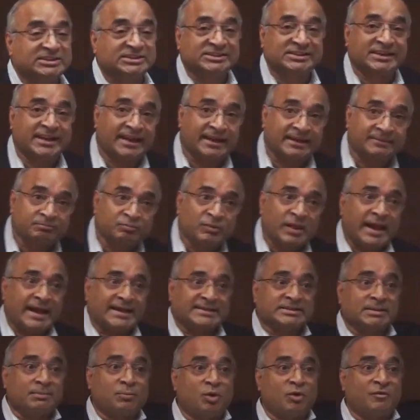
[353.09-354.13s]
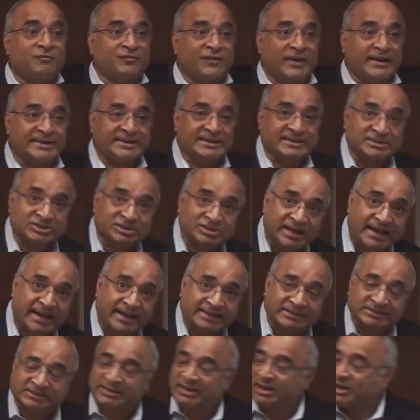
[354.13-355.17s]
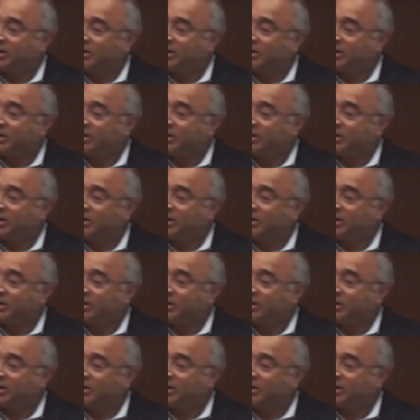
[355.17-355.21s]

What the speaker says: state has a more fighting chance